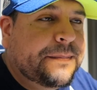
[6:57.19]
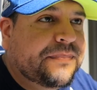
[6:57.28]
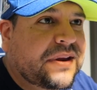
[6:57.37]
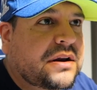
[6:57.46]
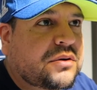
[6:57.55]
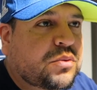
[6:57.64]

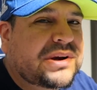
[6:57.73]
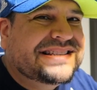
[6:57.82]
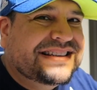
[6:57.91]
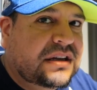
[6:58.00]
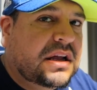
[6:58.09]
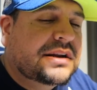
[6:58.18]
All right, you're
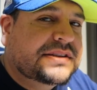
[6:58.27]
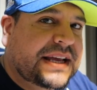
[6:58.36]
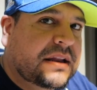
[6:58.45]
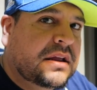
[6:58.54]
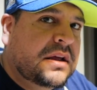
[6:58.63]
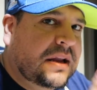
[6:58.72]
wasting a lot of
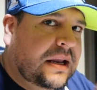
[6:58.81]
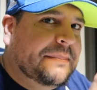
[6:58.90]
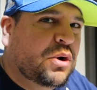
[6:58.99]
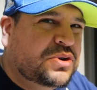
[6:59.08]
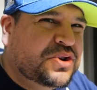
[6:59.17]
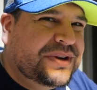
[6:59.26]
talent. Let
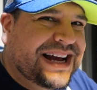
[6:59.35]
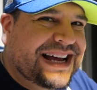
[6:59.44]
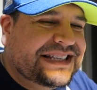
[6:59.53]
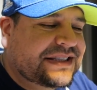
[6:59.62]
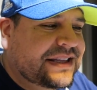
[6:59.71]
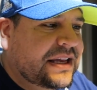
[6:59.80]
me know what you
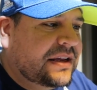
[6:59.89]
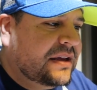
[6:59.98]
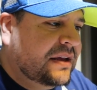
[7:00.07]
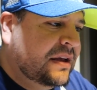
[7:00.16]
guys think.